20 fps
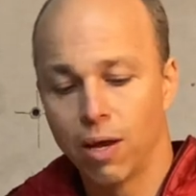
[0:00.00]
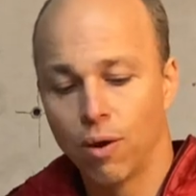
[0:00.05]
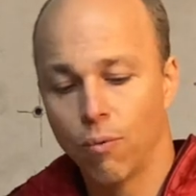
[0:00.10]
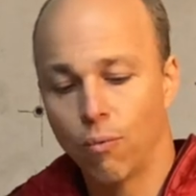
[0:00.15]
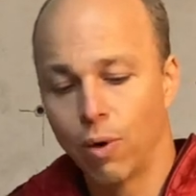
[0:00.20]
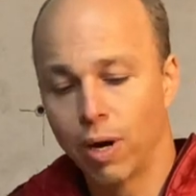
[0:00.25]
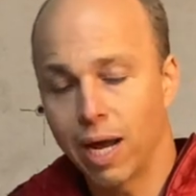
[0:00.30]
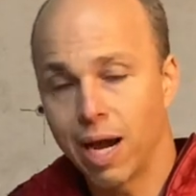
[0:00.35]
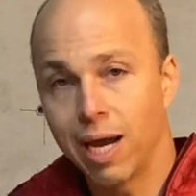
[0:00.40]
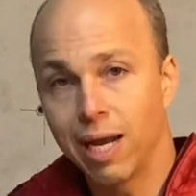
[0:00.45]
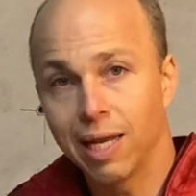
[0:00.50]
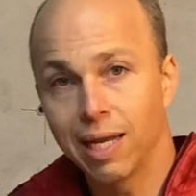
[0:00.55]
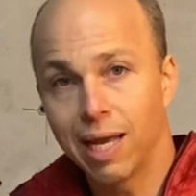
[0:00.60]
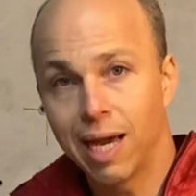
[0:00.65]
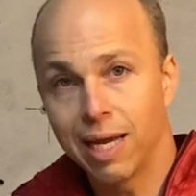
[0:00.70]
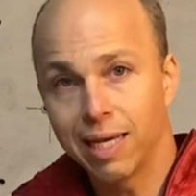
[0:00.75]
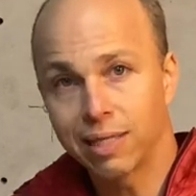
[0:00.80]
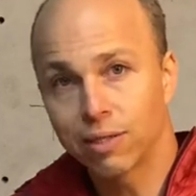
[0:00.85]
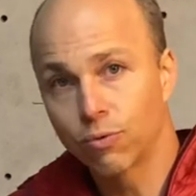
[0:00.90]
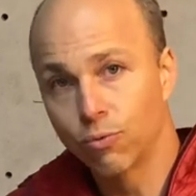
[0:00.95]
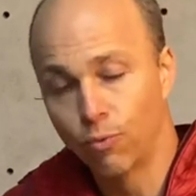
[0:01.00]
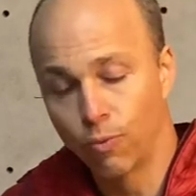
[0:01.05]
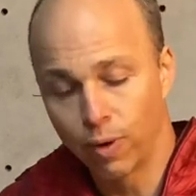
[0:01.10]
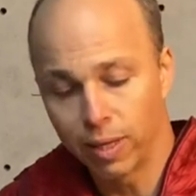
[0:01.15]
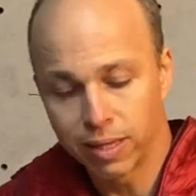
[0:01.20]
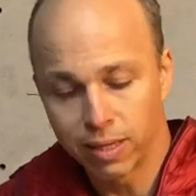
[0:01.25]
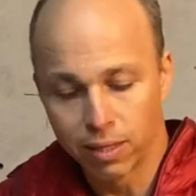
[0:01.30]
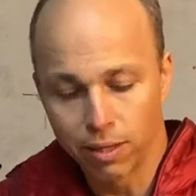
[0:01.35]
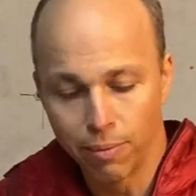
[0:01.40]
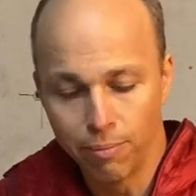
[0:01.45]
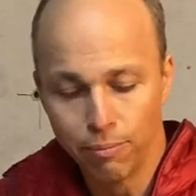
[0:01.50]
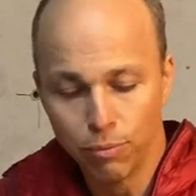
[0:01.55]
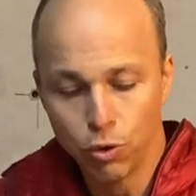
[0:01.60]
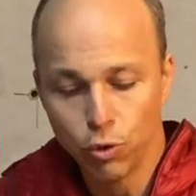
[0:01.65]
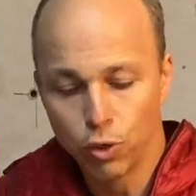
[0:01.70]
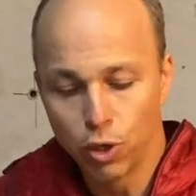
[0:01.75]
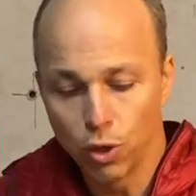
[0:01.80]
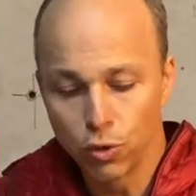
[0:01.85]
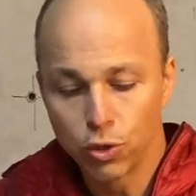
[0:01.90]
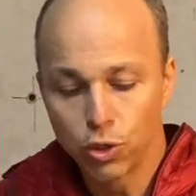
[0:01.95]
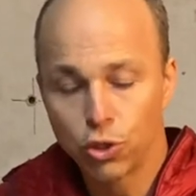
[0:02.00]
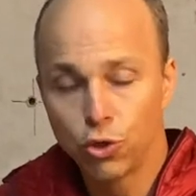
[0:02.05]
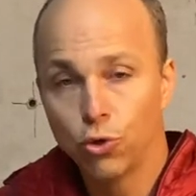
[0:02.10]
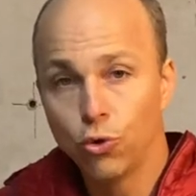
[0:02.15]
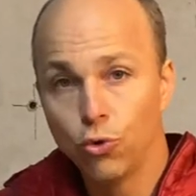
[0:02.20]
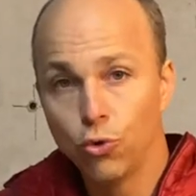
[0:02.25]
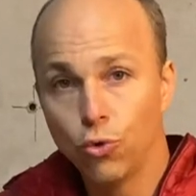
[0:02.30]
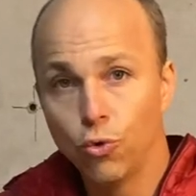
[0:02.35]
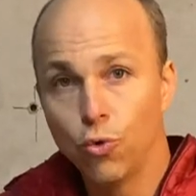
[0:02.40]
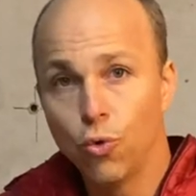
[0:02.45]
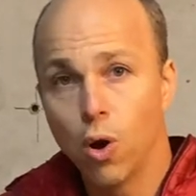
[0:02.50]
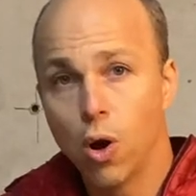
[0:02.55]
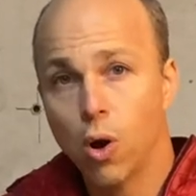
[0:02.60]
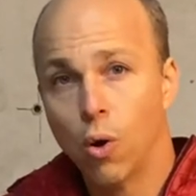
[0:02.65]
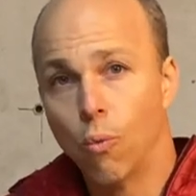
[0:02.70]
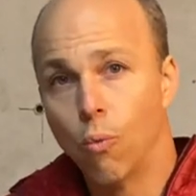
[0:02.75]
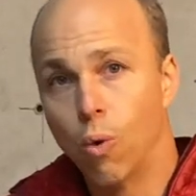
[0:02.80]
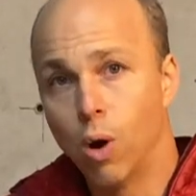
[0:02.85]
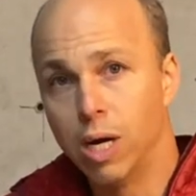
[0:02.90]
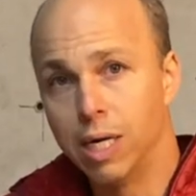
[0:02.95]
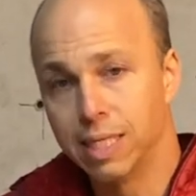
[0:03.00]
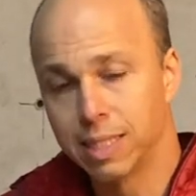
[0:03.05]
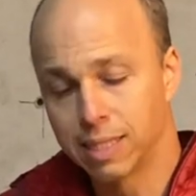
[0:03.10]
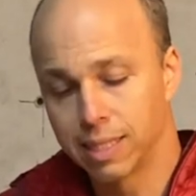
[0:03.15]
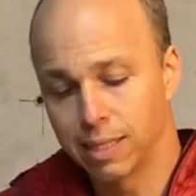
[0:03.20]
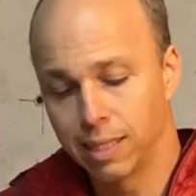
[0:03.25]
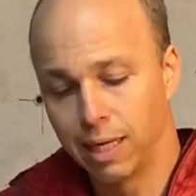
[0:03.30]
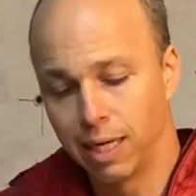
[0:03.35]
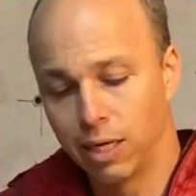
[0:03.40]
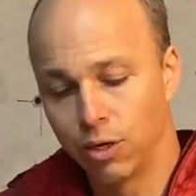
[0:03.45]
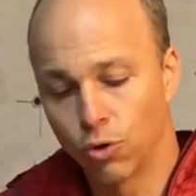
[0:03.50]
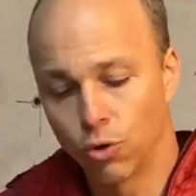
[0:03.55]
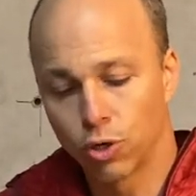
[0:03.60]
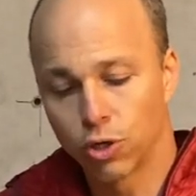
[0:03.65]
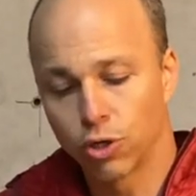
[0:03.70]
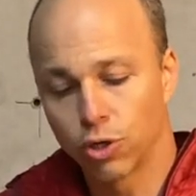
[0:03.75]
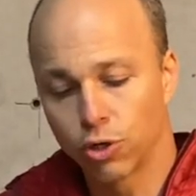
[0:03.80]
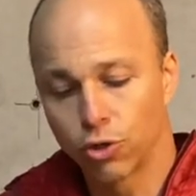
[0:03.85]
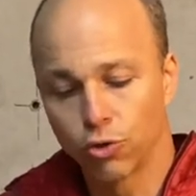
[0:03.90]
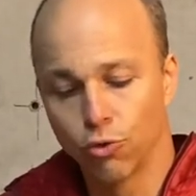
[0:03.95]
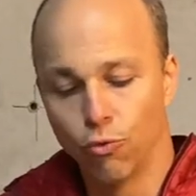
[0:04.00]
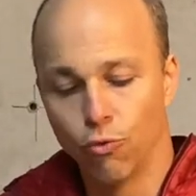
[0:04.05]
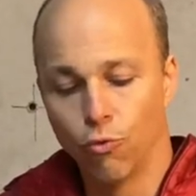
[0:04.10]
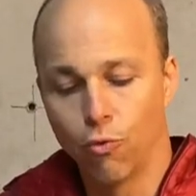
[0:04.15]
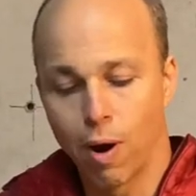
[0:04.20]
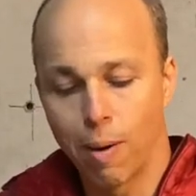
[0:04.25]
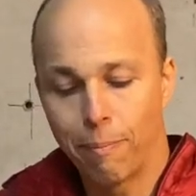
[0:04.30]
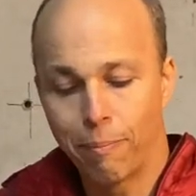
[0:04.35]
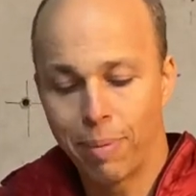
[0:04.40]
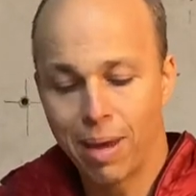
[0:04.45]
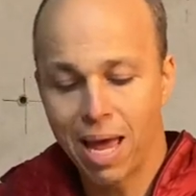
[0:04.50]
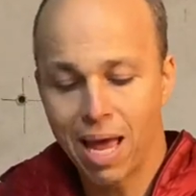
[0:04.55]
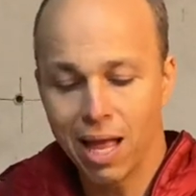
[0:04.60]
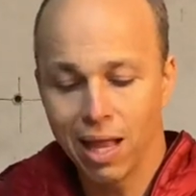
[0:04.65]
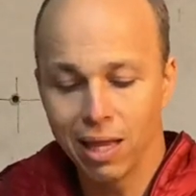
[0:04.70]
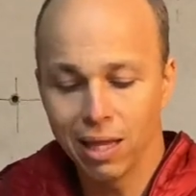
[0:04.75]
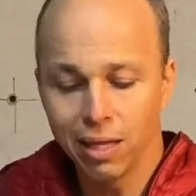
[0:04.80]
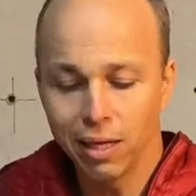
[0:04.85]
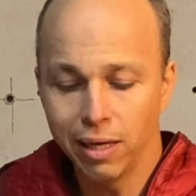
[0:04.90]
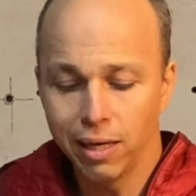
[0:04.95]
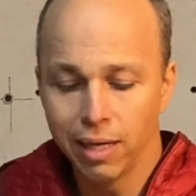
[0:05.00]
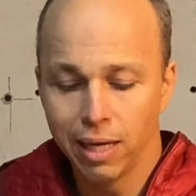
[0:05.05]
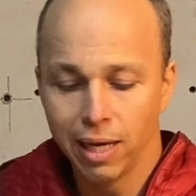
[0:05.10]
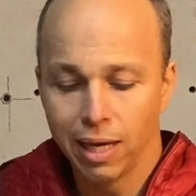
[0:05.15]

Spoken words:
what I liked with the Mudo 2 was, in order to rappel,